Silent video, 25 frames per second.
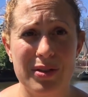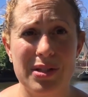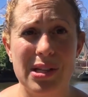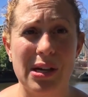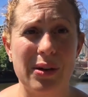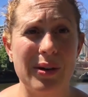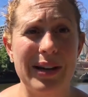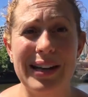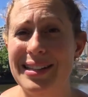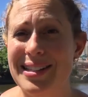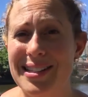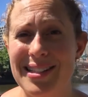
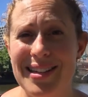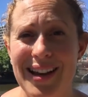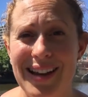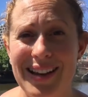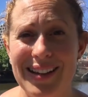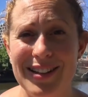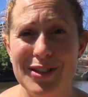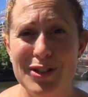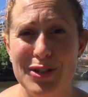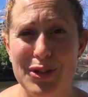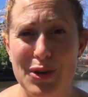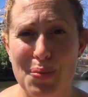So it's
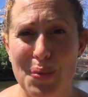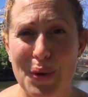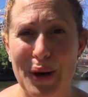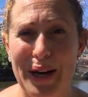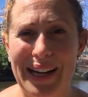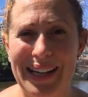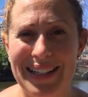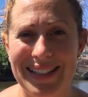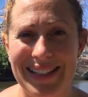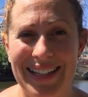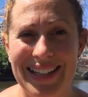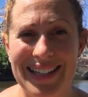not super
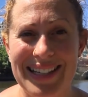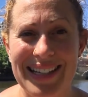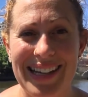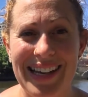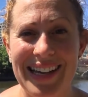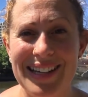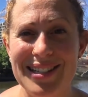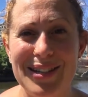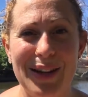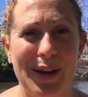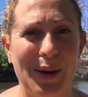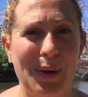easy to
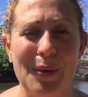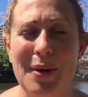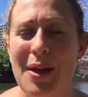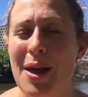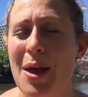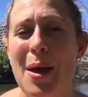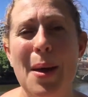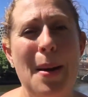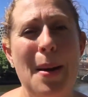get to.